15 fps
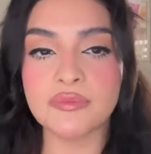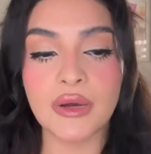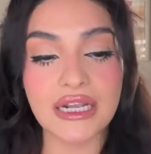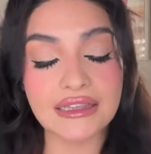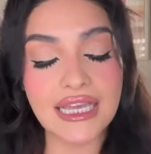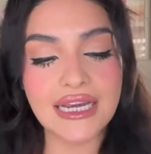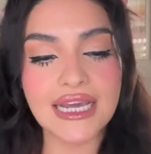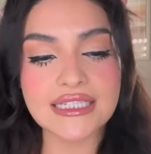But
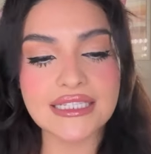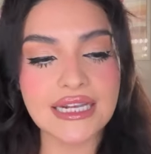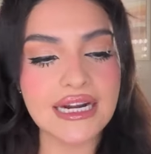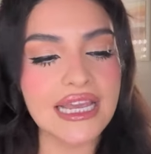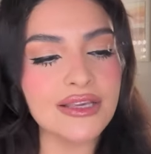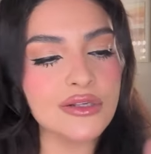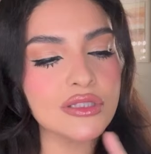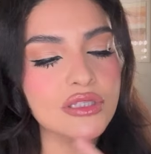like I said,
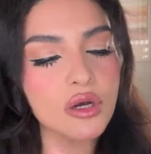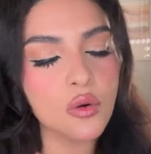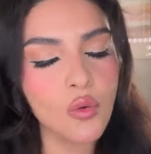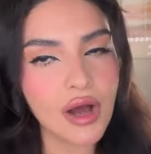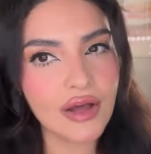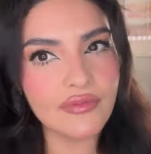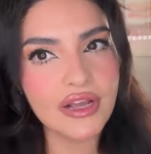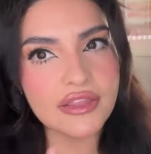I use the
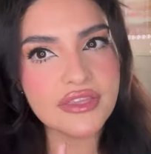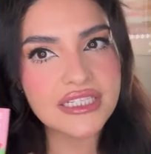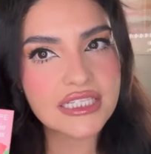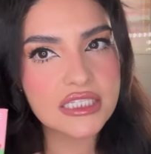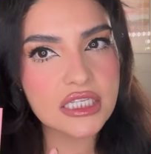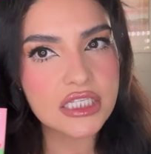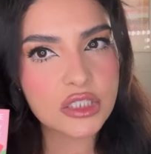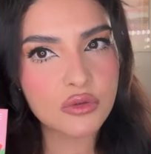Guava. This is
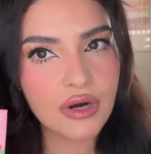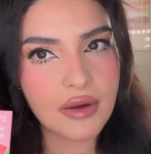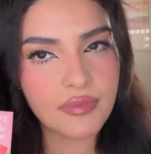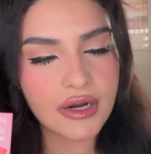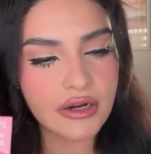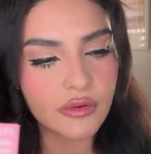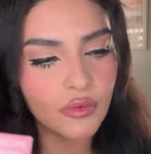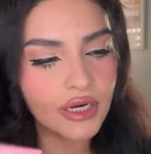the
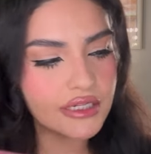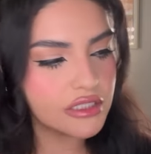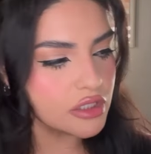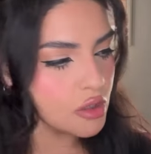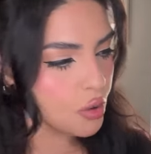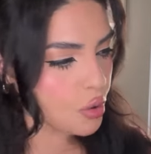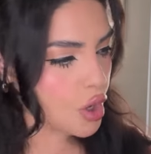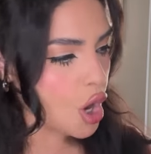strawberry one.
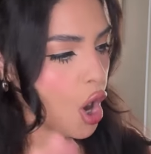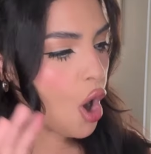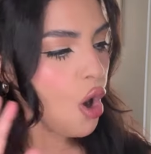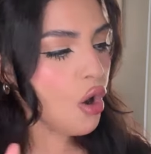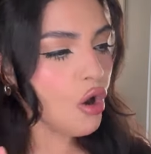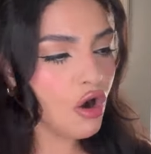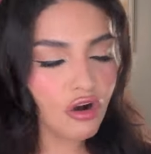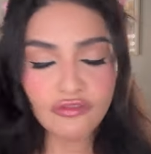So
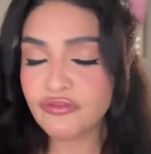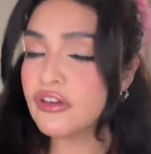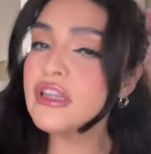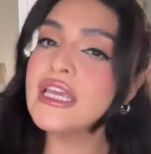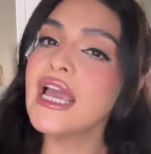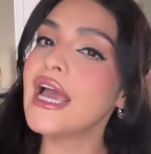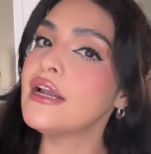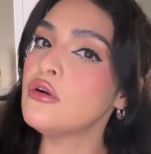
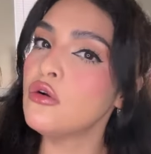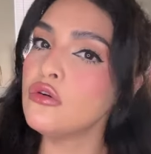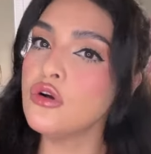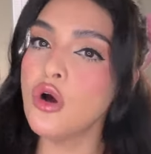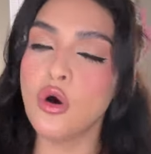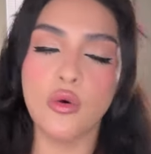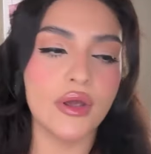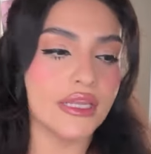hopefully I don't
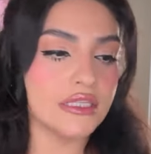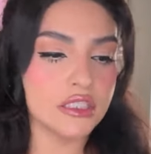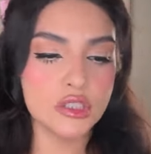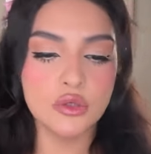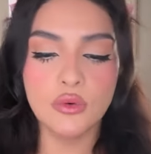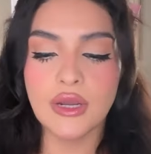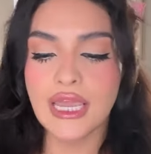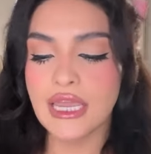go
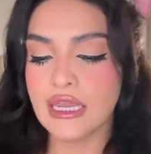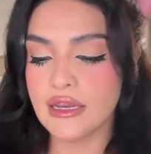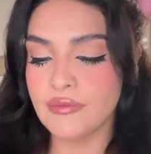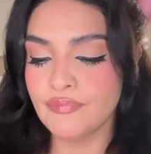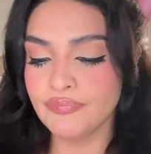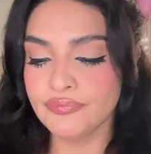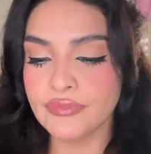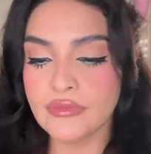into
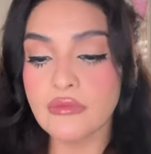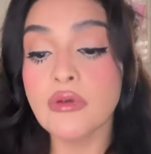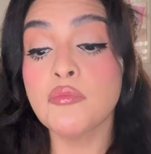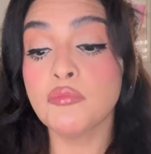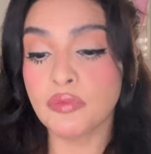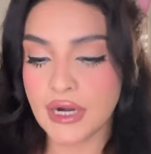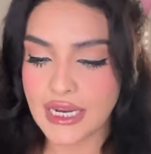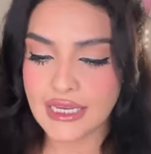a
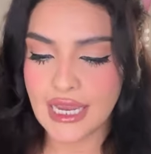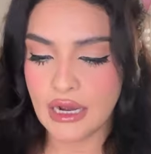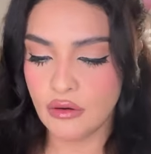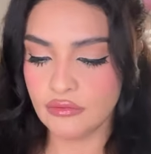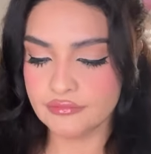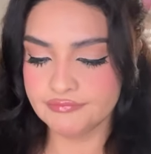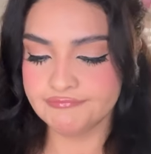breakout.